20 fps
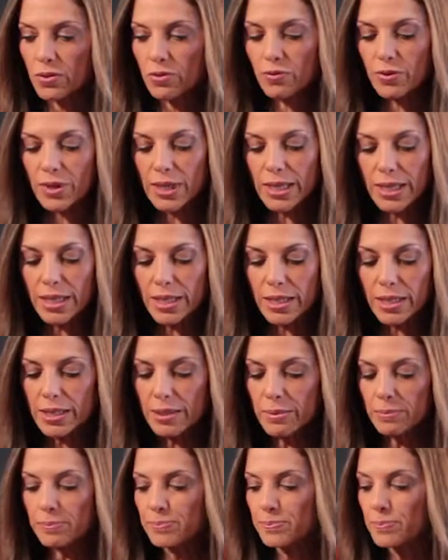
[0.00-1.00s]
It's
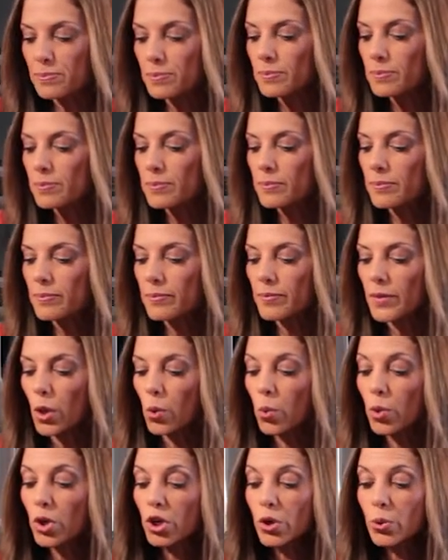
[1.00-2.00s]
vegan.
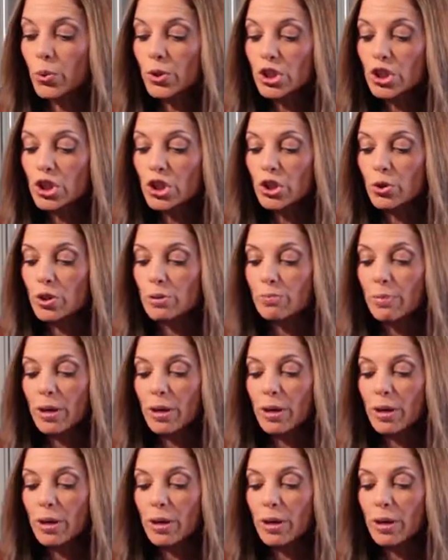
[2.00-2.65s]
We're going to use